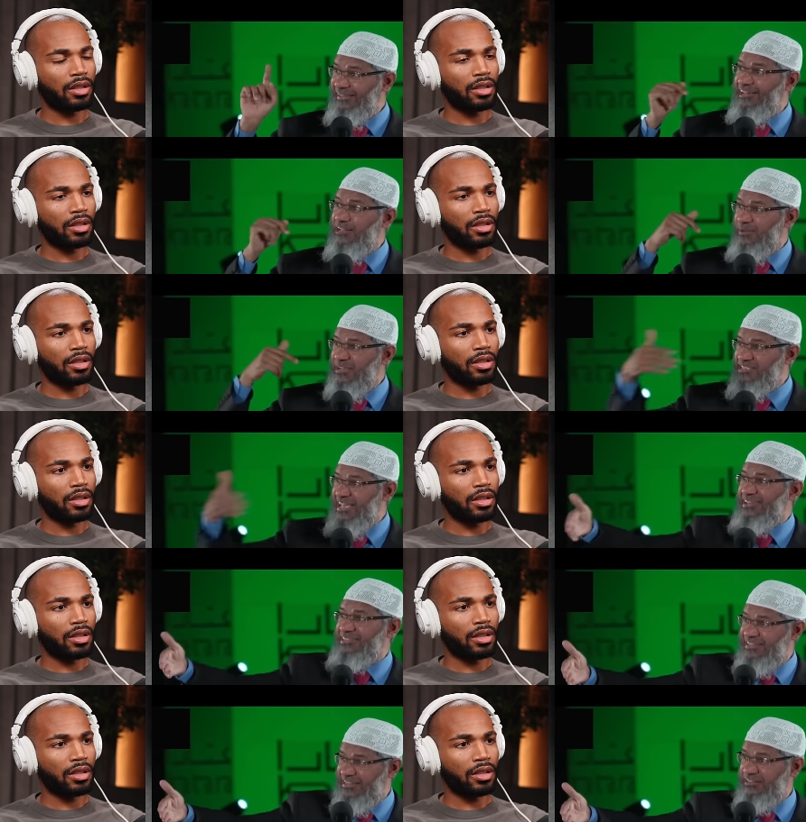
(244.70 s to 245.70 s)
Speaker 1: Hear my
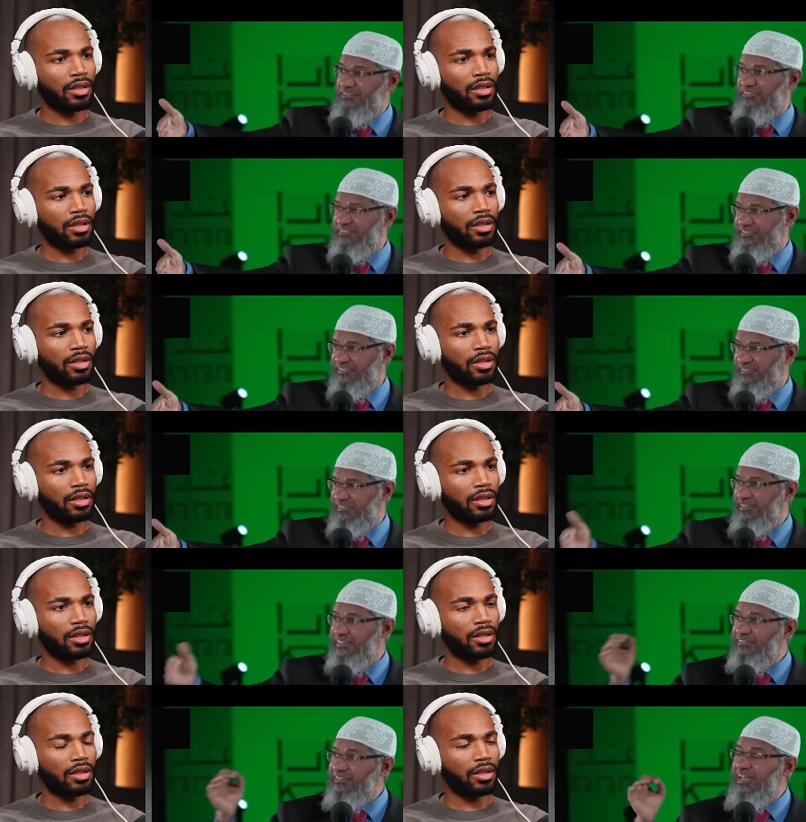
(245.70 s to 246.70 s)
challenge clearly, sister.
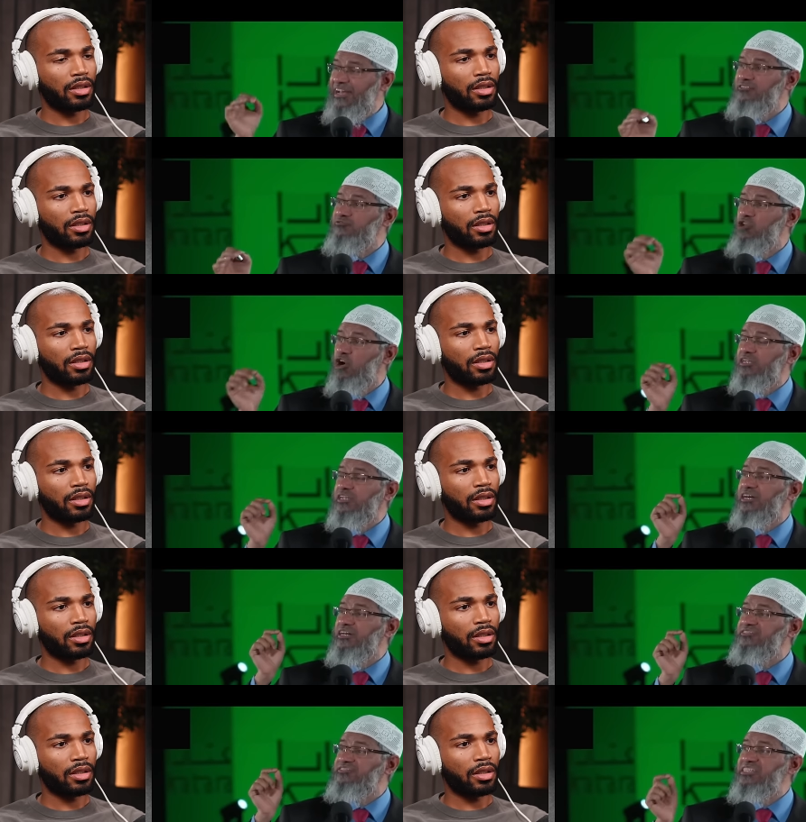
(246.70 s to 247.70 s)
There is not
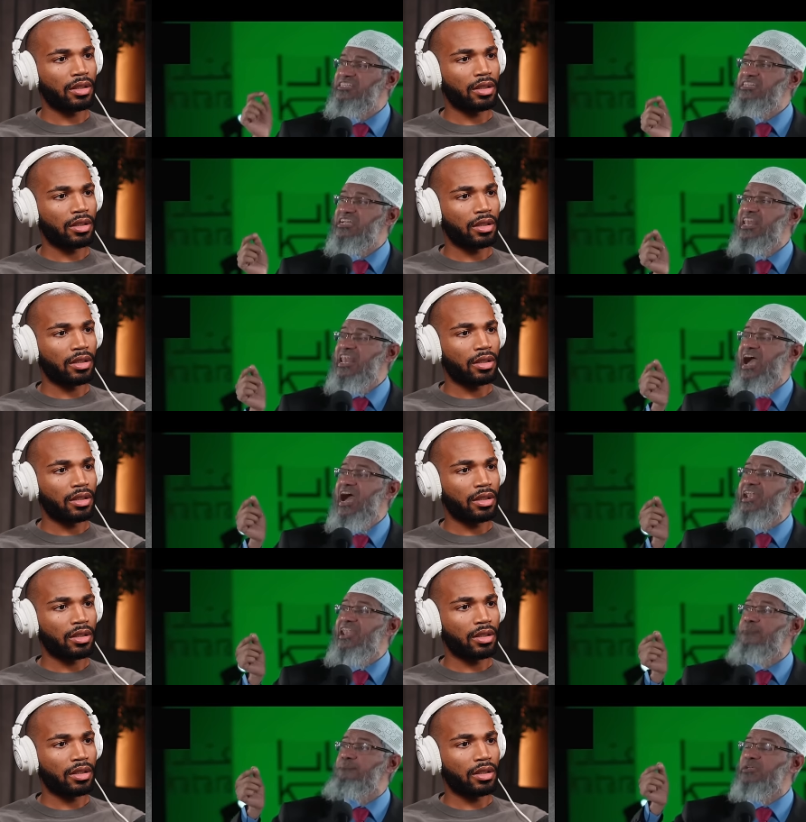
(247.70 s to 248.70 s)
a single
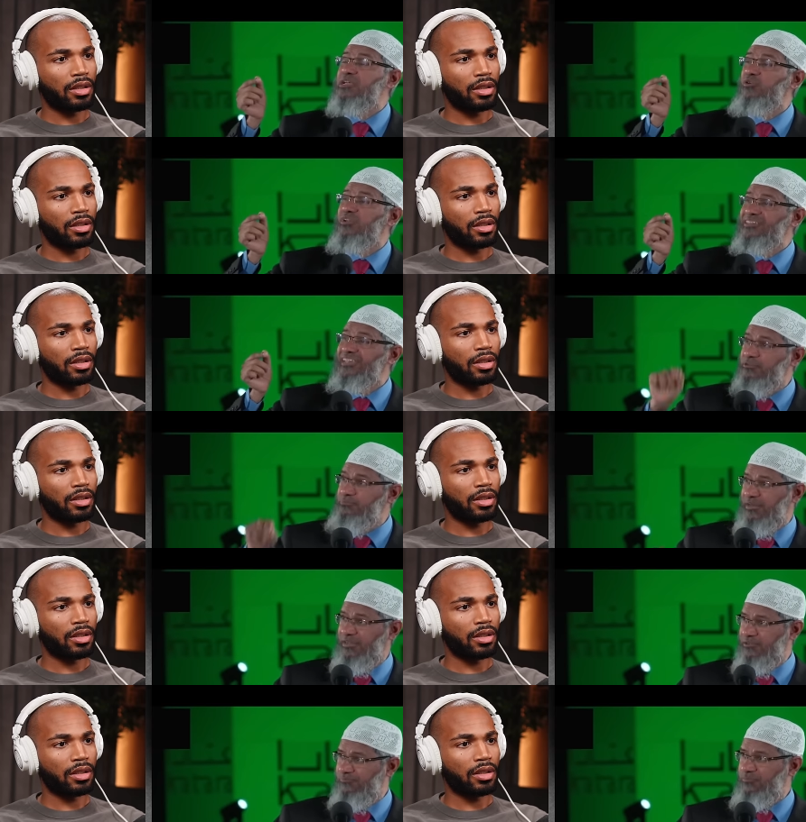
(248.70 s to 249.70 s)
unambiguous
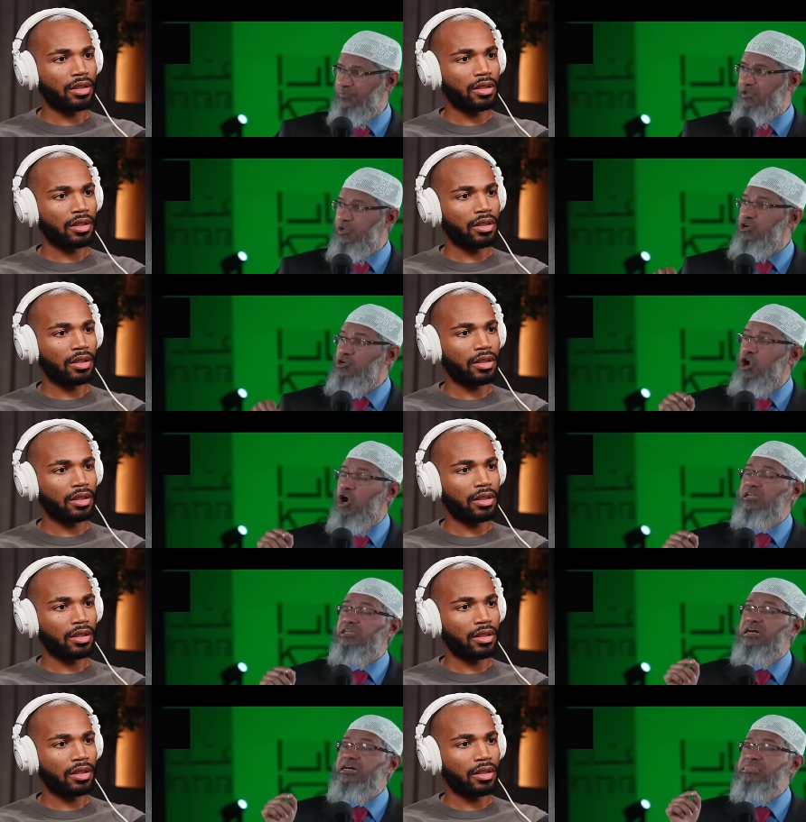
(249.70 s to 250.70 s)
statement.
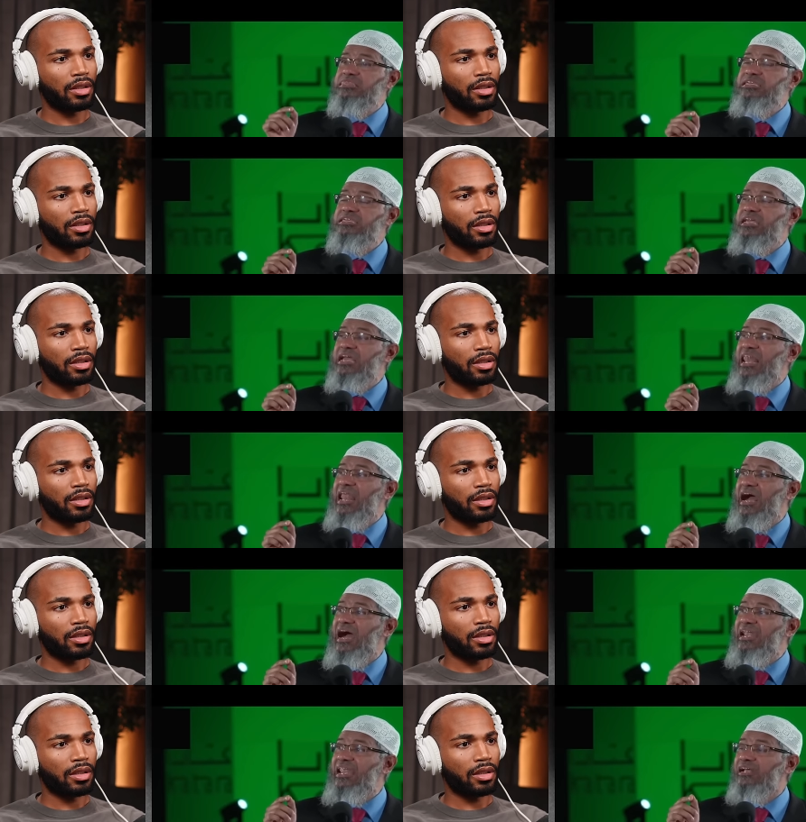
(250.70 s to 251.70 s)
Not a single
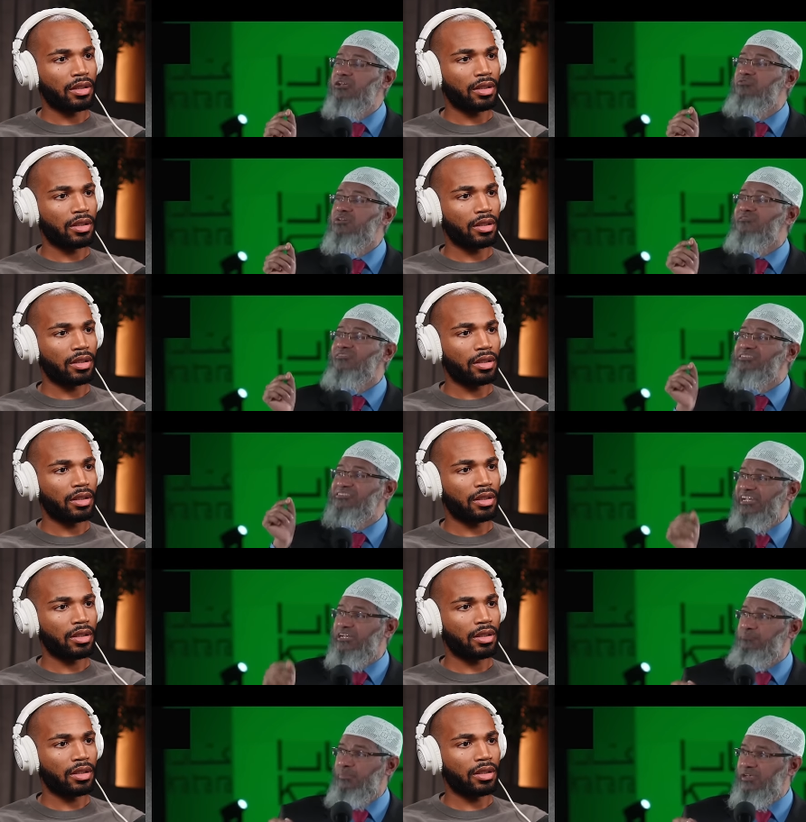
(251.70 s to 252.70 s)
unequivocal
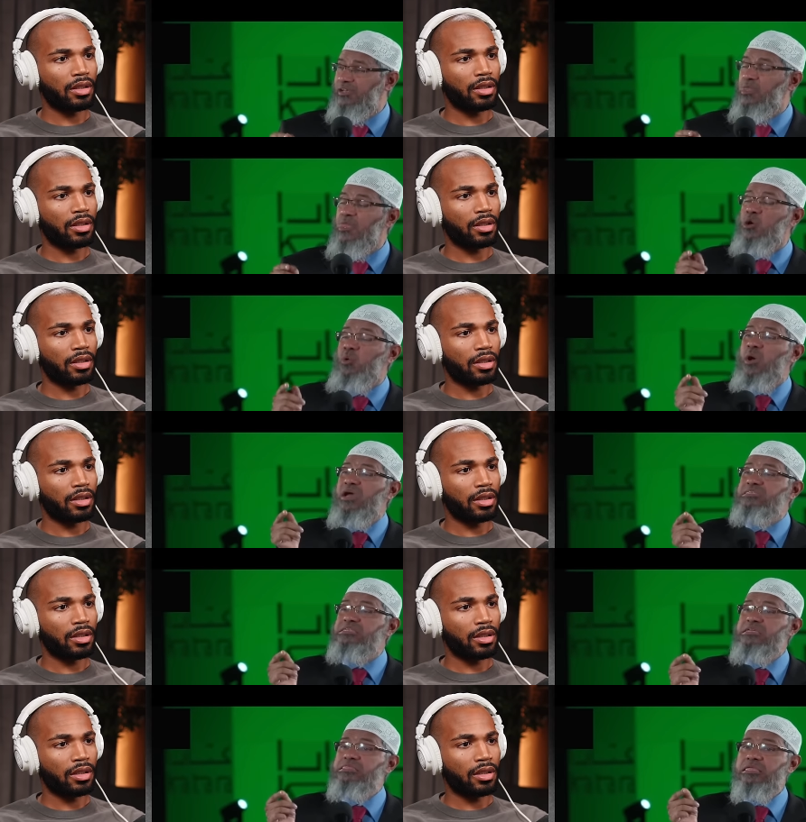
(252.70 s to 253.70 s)
statement where
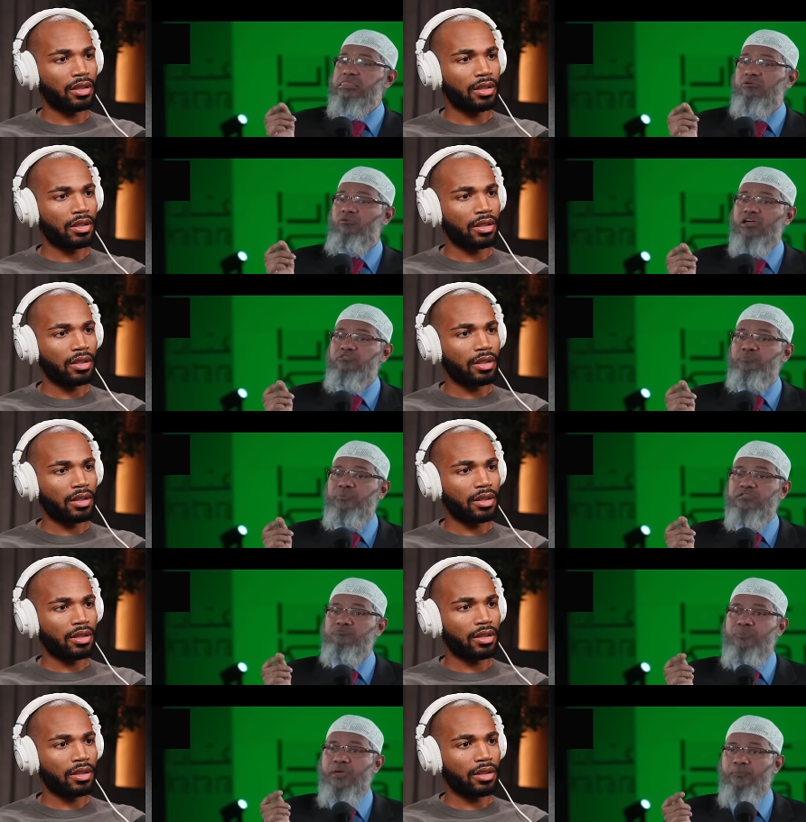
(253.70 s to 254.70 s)
Jesus Christ, peace
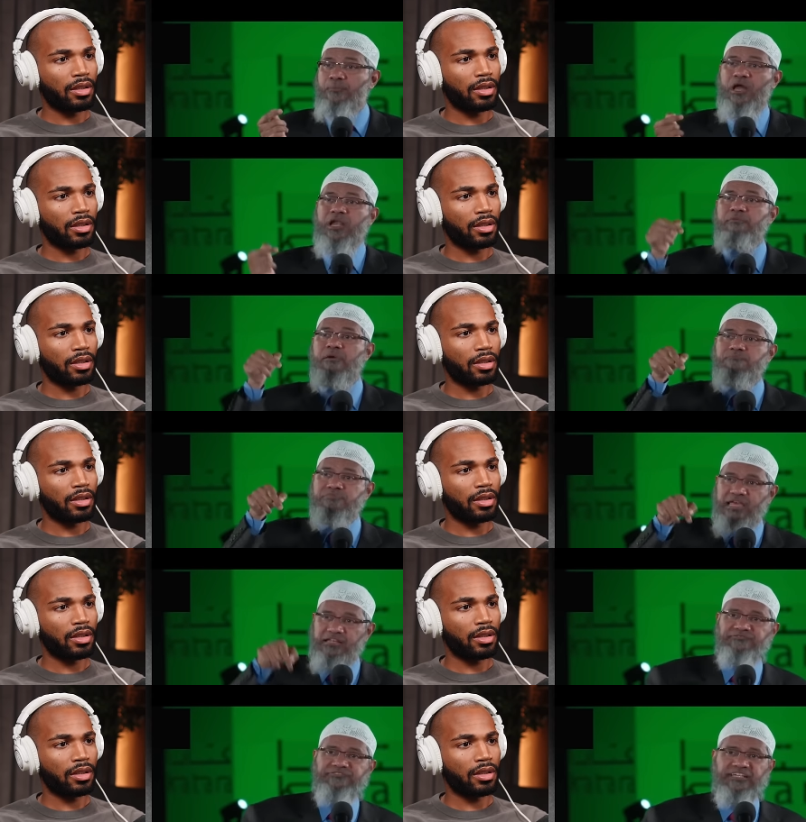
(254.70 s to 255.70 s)
be upon him,
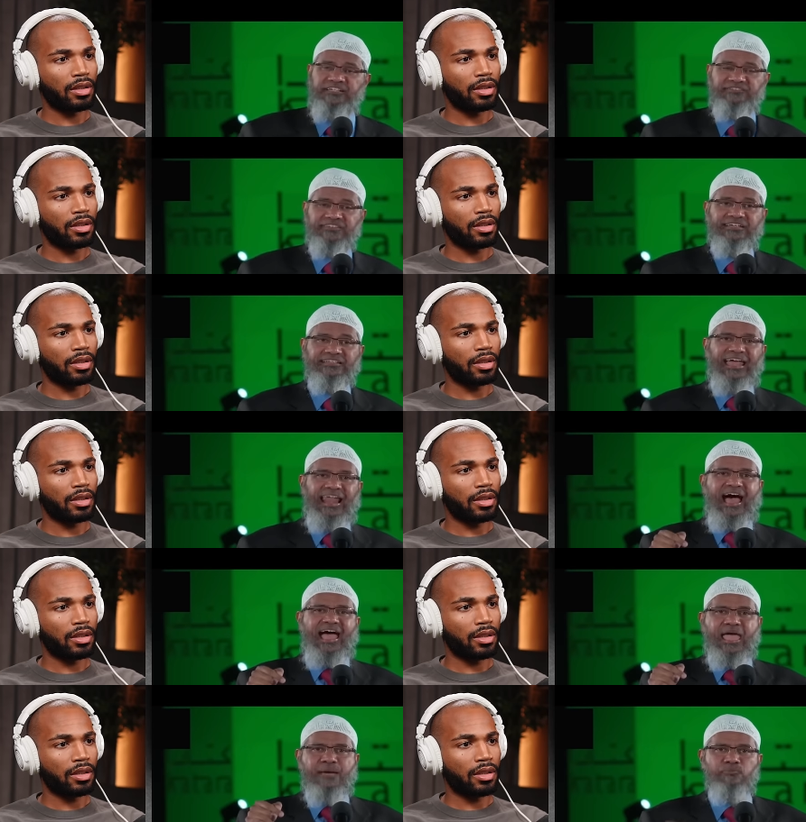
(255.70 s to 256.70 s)
himself says that I
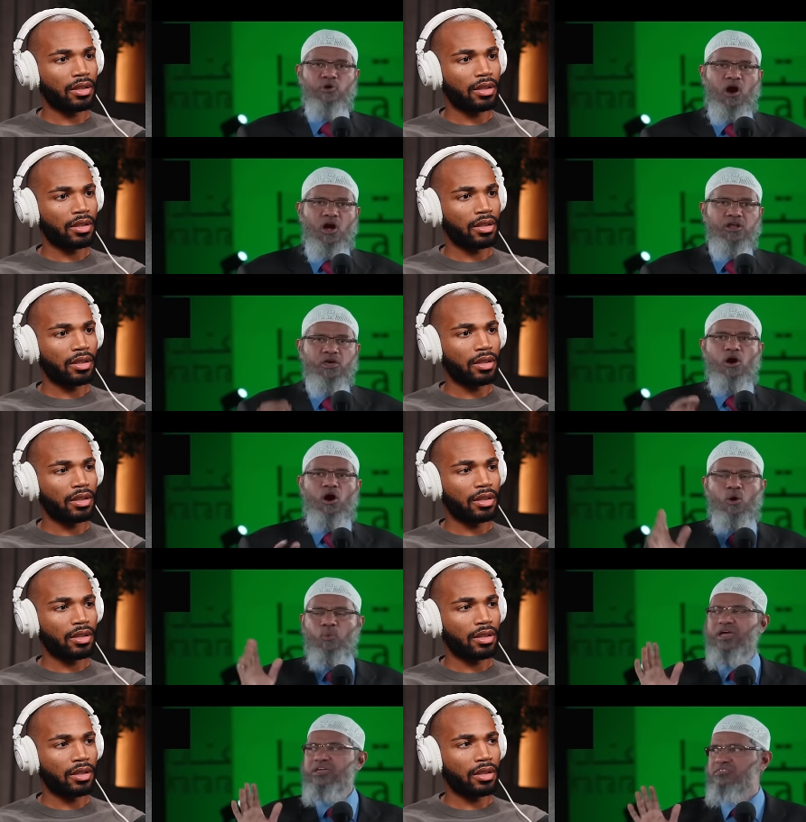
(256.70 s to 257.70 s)
am God or
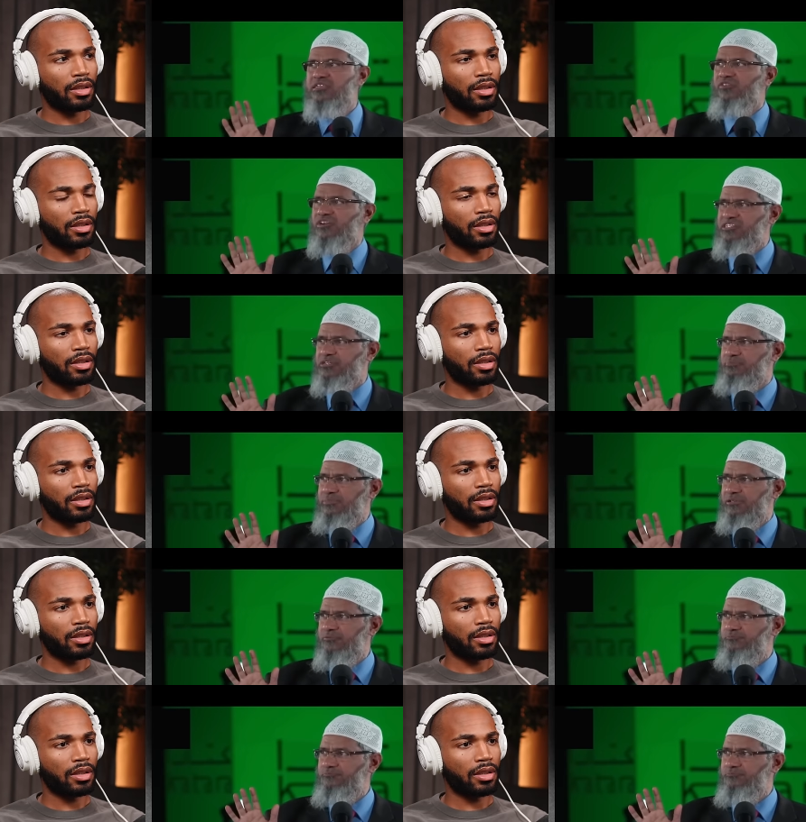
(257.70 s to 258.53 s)
where he says, worship me.